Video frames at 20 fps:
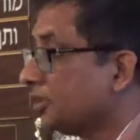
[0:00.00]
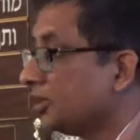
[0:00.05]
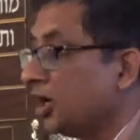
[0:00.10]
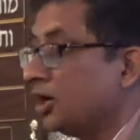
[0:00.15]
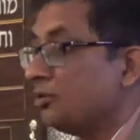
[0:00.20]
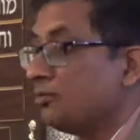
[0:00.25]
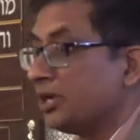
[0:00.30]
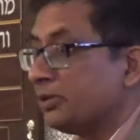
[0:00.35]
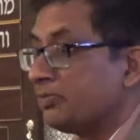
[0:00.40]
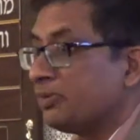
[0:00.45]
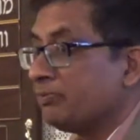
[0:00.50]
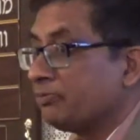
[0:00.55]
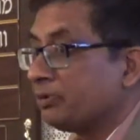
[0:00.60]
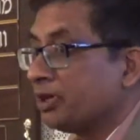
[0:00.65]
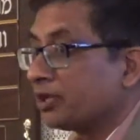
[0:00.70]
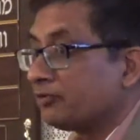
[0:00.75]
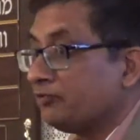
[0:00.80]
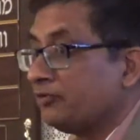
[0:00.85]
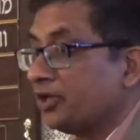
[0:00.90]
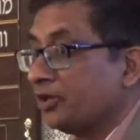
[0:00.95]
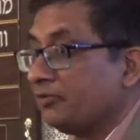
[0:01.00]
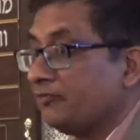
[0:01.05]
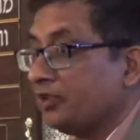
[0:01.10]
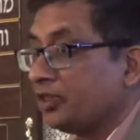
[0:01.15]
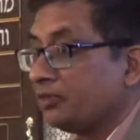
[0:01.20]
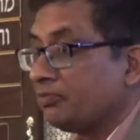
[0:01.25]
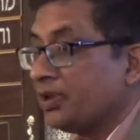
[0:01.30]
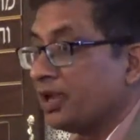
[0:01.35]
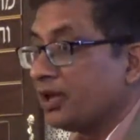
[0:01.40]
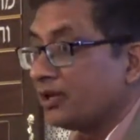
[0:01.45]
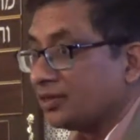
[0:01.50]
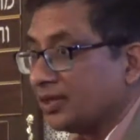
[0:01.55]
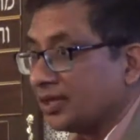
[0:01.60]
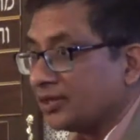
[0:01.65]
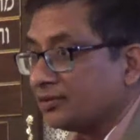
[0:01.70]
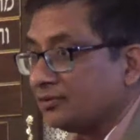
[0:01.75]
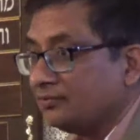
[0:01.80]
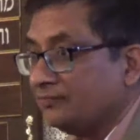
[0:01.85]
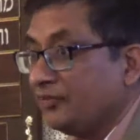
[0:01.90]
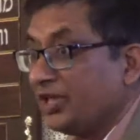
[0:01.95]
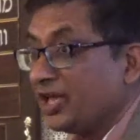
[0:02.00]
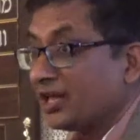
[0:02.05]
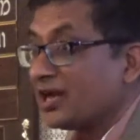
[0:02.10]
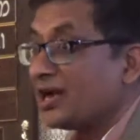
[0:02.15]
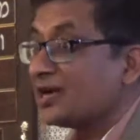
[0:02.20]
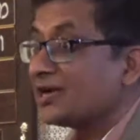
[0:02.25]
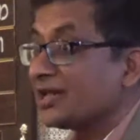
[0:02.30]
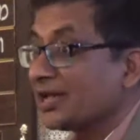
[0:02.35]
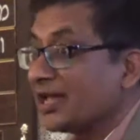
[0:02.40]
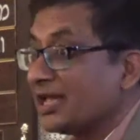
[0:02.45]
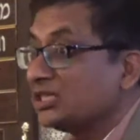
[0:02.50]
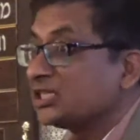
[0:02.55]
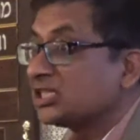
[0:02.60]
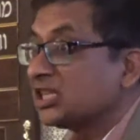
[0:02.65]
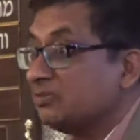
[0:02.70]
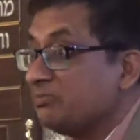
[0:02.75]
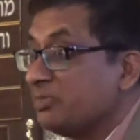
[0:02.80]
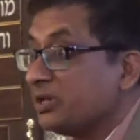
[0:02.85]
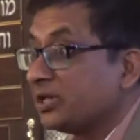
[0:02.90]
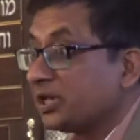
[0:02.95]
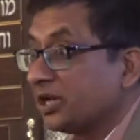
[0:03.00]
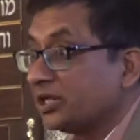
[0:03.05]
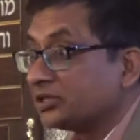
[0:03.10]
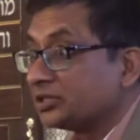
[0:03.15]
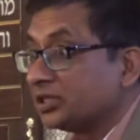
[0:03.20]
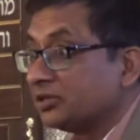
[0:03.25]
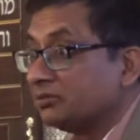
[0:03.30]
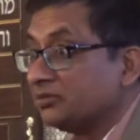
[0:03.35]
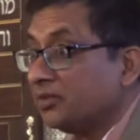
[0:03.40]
How many people are with me on that? We are not against immigration.